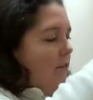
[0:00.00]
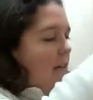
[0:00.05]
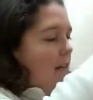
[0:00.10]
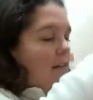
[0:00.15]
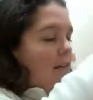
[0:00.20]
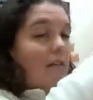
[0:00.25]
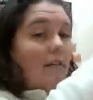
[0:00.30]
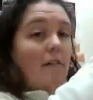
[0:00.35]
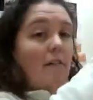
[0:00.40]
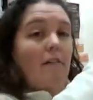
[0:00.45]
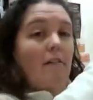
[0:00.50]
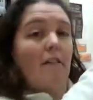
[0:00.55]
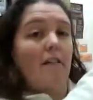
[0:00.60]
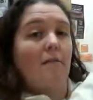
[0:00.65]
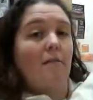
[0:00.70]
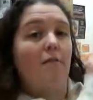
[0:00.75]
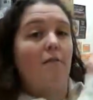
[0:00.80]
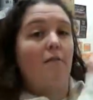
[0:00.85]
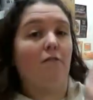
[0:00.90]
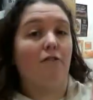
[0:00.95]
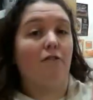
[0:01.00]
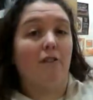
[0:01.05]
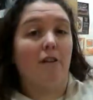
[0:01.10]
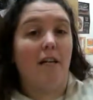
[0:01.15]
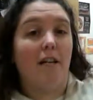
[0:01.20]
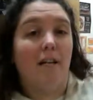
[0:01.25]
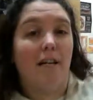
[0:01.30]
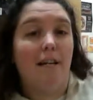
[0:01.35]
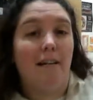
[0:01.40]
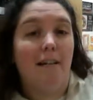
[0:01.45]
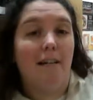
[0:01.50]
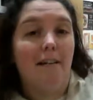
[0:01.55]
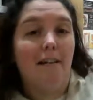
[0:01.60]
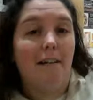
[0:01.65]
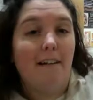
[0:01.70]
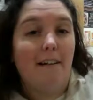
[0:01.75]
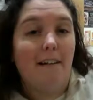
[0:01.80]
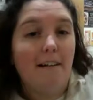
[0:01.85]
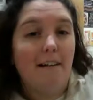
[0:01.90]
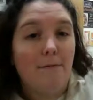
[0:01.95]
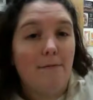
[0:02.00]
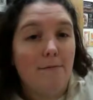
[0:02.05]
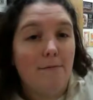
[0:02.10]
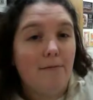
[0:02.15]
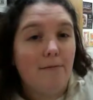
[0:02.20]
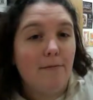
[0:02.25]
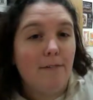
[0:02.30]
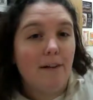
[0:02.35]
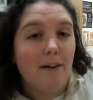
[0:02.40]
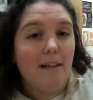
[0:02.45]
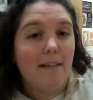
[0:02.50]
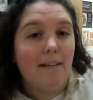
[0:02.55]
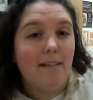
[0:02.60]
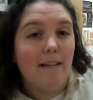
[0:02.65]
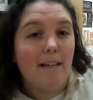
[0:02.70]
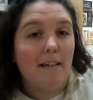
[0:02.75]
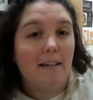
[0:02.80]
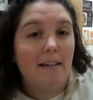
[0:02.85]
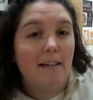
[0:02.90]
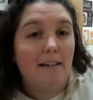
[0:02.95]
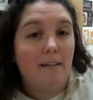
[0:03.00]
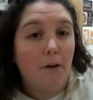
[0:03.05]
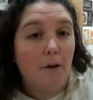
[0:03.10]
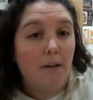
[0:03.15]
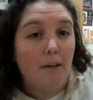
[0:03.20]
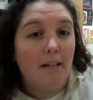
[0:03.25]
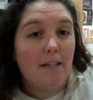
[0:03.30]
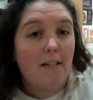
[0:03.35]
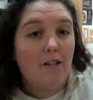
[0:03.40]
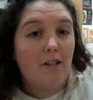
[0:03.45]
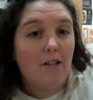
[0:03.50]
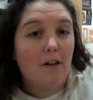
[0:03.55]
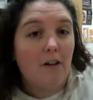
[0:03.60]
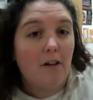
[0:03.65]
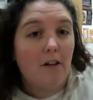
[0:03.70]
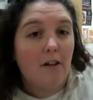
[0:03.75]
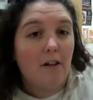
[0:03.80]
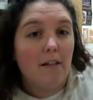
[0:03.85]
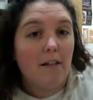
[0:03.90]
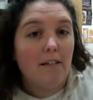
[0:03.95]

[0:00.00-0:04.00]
this Christmas tree. It's a solid chocolate.